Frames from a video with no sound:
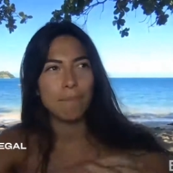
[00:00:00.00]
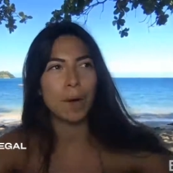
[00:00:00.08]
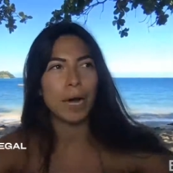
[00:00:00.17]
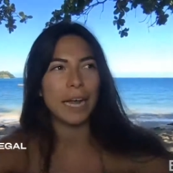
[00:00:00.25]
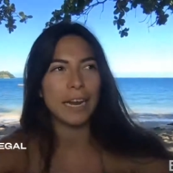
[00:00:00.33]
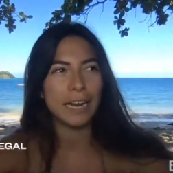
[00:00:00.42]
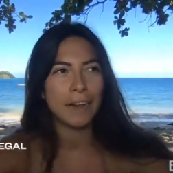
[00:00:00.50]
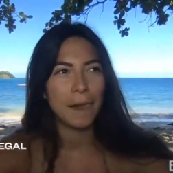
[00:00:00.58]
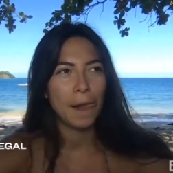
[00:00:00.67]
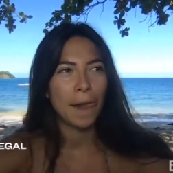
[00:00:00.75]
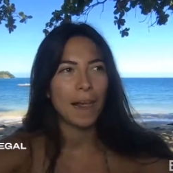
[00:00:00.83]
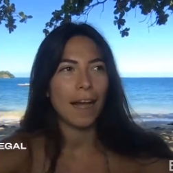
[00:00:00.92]
but
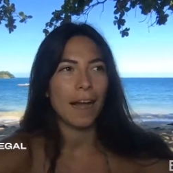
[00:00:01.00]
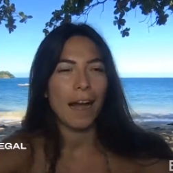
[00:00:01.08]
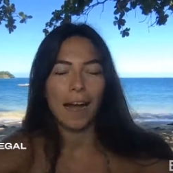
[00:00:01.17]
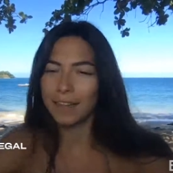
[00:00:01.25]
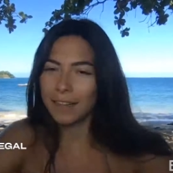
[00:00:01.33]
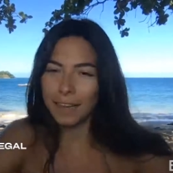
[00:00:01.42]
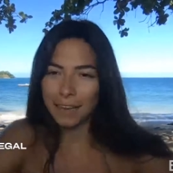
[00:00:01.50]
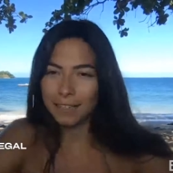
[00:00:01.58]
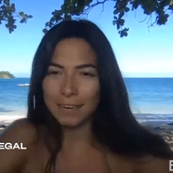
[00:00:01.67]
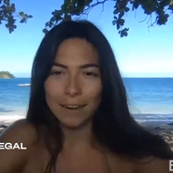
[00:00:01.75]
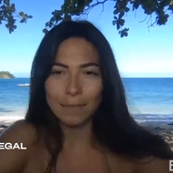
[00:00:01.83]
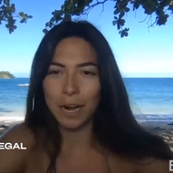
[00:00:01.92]
like I
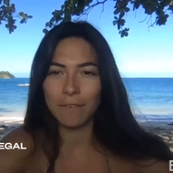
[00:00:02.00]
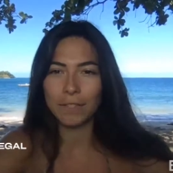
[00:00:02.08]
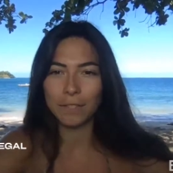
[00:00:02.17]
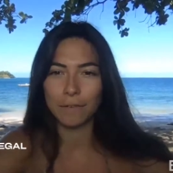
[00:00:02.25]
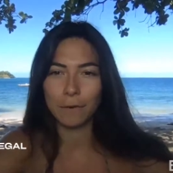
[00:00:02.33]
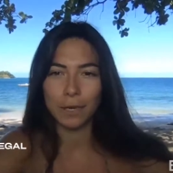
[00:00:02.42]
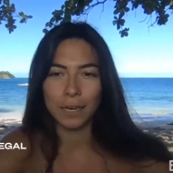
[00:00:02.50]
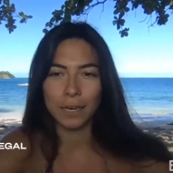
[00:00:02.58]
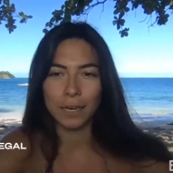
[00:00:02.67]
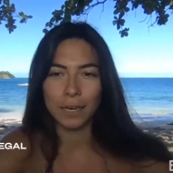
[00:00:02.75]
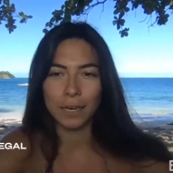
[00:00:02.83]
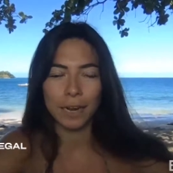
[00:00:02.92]
said, I've traveled to
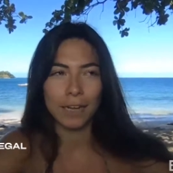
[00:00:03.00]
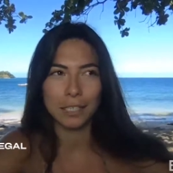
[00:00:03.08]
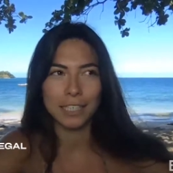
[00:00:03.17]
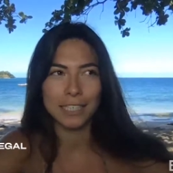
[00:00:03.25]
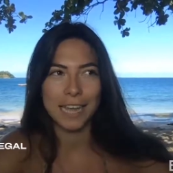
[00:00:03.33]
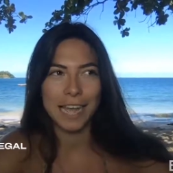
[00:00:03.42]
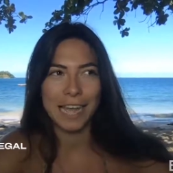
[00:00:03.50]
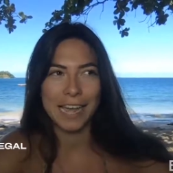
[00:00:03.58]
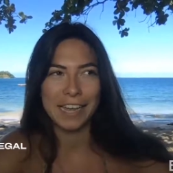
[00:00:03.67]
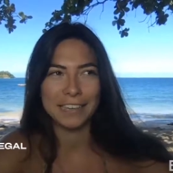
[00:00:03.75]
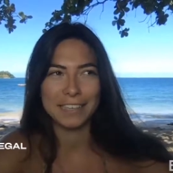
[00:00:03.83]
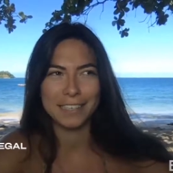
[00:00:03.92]
49 countries
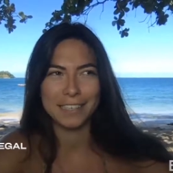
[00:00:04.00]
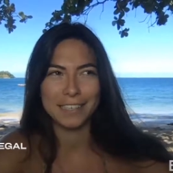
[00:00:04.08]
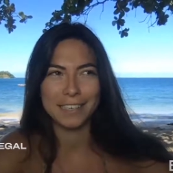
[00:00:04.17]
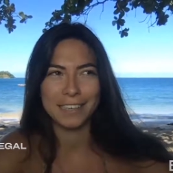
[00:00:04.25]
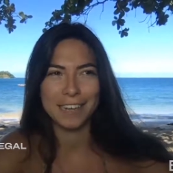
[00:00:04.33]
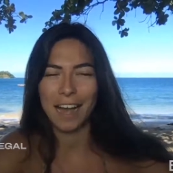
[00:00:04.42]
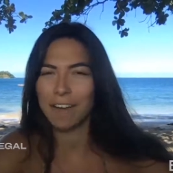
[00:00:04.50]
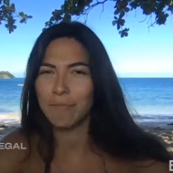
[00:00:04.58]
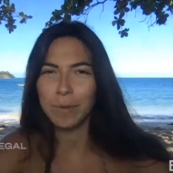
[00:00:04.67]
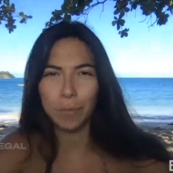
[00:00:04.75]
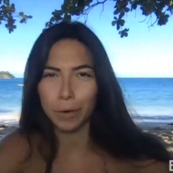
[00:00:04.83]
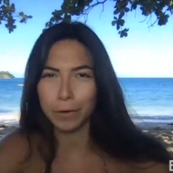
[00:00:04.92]
and
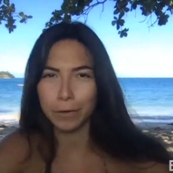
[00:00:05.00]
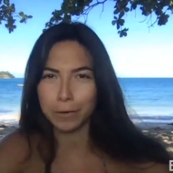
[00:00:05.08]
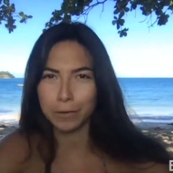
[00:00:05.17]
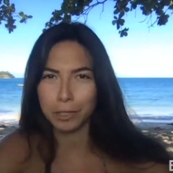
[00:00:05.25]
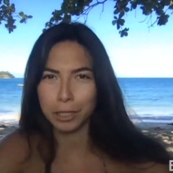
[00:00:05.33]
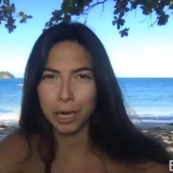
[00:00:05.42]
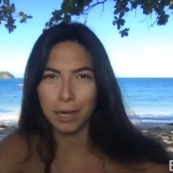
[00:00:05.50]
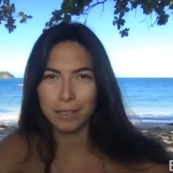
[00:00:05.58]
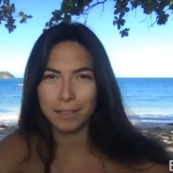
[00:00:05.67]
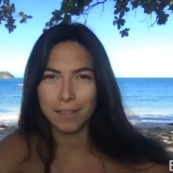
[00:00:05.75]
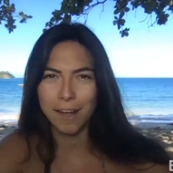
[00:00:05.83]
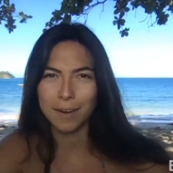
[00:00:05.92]
I've been more culture
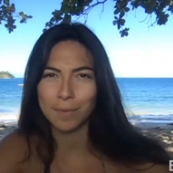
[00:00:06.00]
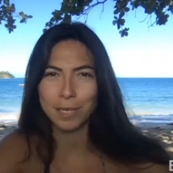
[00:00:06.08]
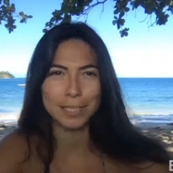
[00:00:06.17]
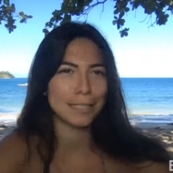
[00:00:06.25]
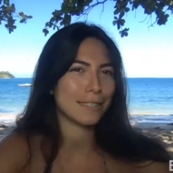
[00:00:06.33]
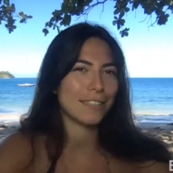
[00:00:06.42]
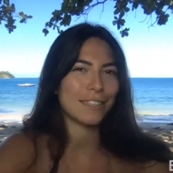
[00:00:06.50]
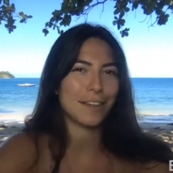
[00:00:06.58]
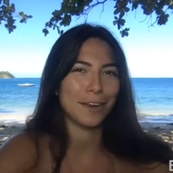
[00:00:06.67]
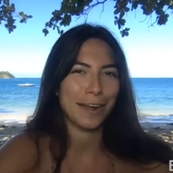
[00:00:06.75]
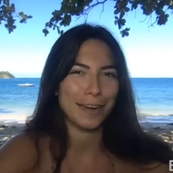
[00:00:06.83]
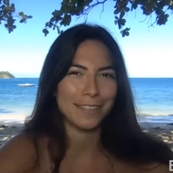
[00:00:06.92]
shocked in a lot of places in
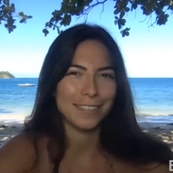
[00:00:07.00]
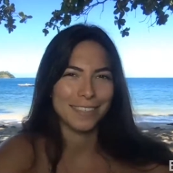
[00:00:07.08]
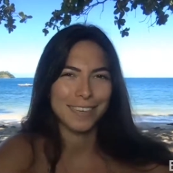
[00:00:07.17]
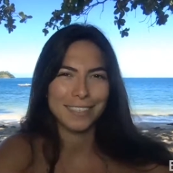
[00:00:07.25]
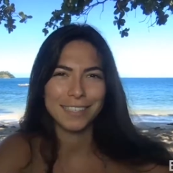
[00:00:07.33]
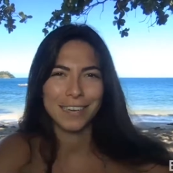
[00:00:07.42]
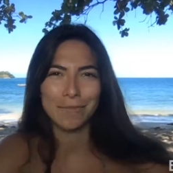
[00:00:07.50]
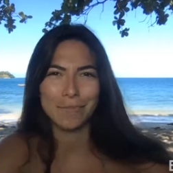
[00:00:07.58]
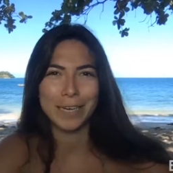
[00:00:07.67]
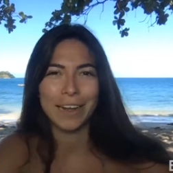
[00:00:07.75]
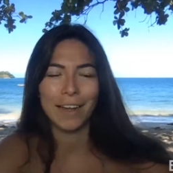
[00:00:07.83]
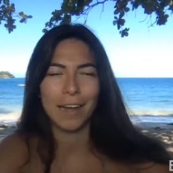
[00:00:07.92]
the United States than I've
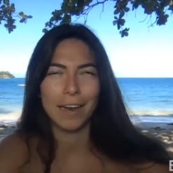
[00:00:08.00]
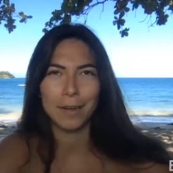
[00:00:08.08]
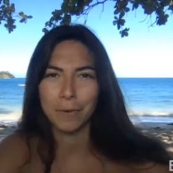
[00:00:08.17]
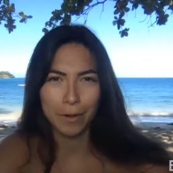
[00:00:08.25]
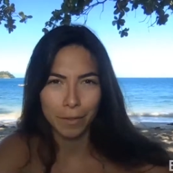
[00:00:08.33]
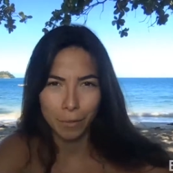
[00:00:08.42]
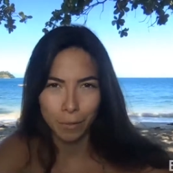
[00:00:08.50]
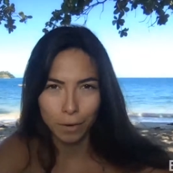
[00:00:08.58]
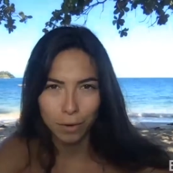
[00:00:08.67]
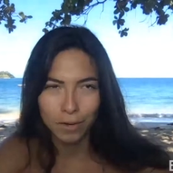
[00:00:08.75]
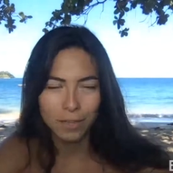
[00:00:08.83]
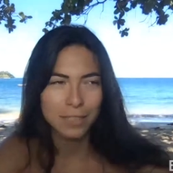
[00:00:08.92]
been anywhere in the
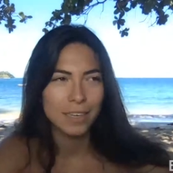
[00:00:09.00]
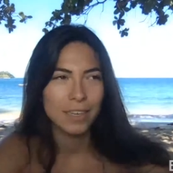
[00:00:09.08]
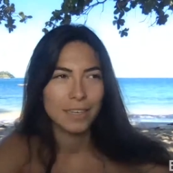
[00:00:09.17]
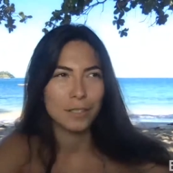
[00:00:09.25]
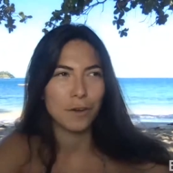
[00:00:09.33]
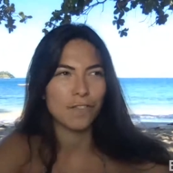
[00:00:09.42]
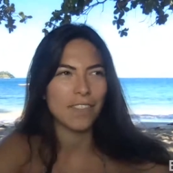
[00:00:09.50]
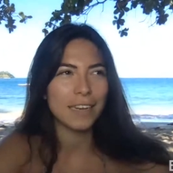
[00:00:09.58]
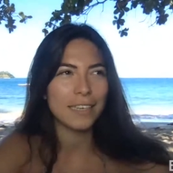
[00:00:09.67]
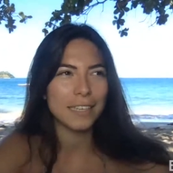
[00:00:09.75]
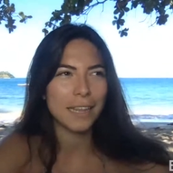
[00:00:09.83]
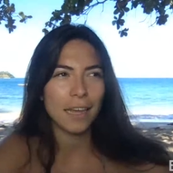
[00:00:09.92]
world. So if
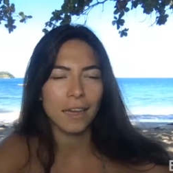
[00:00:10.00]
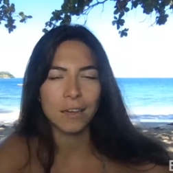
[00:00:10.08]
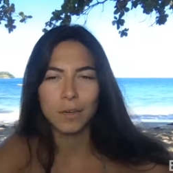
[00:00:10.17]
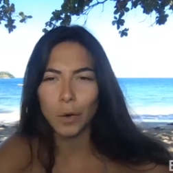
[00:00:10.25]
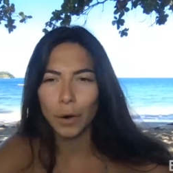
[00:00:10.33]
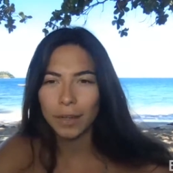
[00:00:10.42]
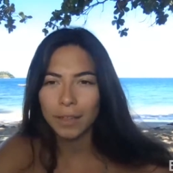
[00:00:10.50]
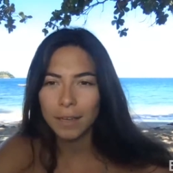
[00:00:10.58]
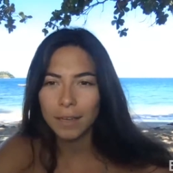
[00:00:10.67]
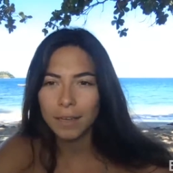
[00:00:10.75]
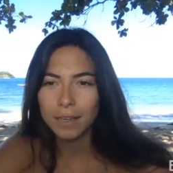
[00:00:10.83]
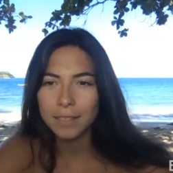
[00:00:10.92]
they did like a
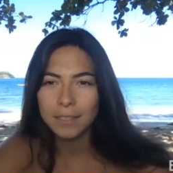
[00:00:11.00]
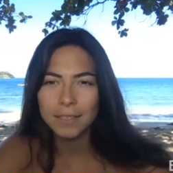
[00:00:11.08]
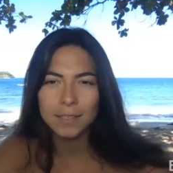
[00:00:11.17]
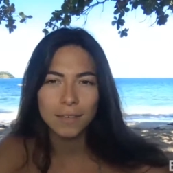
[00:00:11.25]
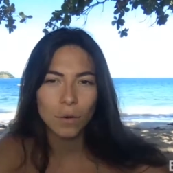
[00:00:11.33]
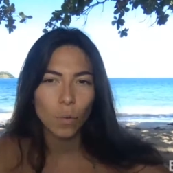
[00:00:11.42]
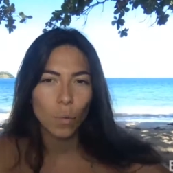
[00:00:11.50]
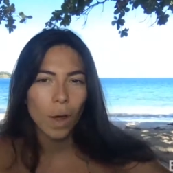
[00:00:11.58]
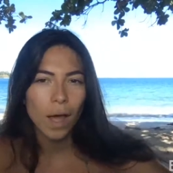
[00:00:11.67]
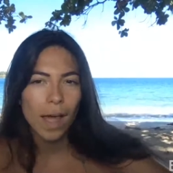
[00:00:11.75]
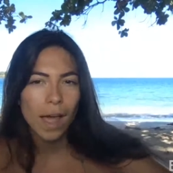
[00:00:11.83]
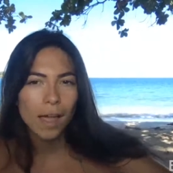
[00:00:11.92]
Northeast,
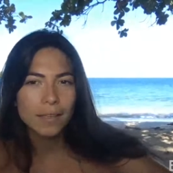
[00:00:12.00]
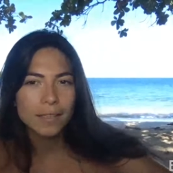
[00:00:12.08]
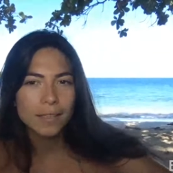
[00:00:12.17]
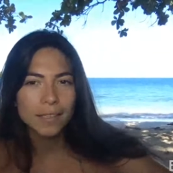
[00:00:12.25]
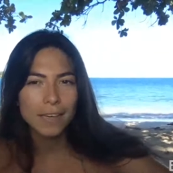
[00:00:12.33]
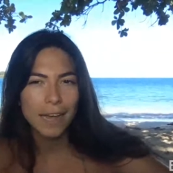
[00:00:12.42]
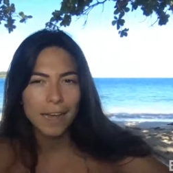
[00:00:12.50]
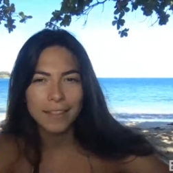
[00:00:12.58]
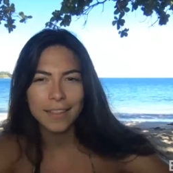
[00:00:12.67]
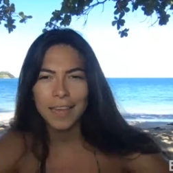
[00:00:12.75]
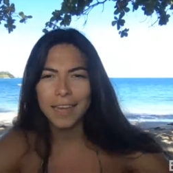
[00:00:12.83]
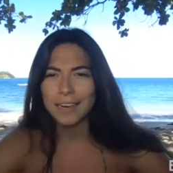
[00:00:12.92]
West, and
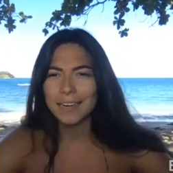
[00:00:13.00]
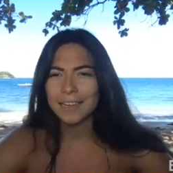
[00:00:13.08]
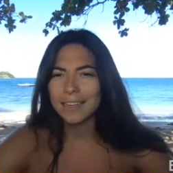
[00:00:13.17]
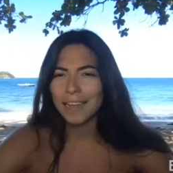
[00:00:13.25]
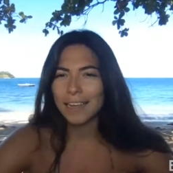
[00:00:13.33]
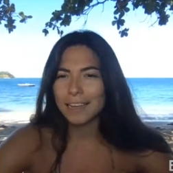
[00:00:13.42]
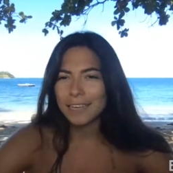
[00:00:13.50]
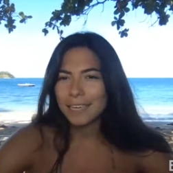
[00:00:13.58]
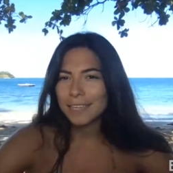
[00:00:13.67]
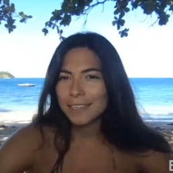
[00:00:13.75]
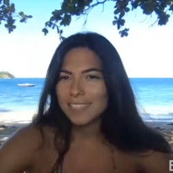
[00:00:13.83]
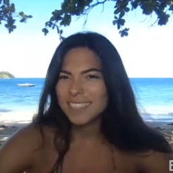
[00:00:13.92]
then like
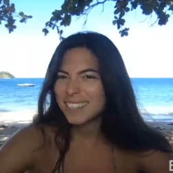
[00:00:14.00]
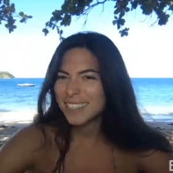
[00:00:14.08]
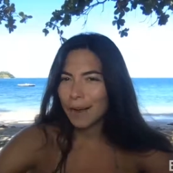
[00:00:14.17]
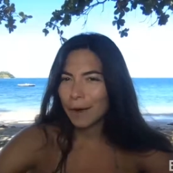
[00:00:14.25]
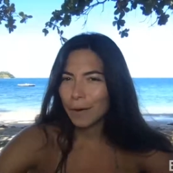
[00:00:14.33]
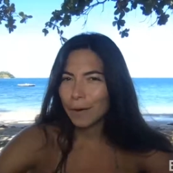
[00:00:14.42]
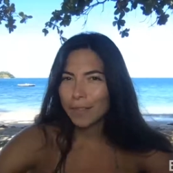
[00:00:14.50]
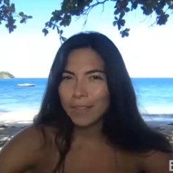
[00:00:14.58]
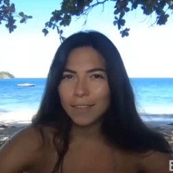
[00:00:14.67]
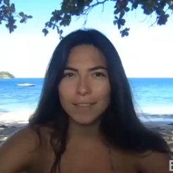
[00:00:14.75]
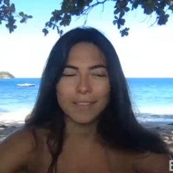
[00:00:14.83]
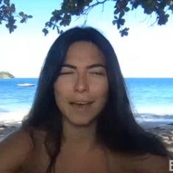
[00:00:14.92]
a South,
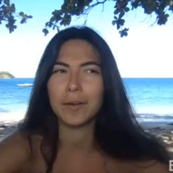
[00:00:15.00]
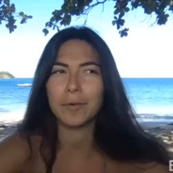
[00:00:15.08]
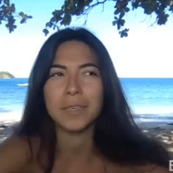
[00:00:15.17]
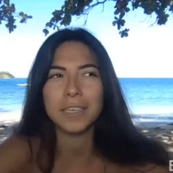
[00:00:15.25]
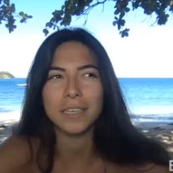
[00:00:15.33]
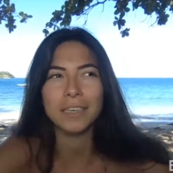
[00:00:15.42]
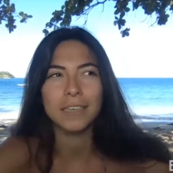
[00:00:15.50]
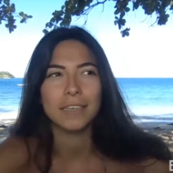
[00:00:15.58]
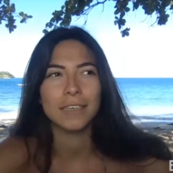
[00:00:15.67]
that would be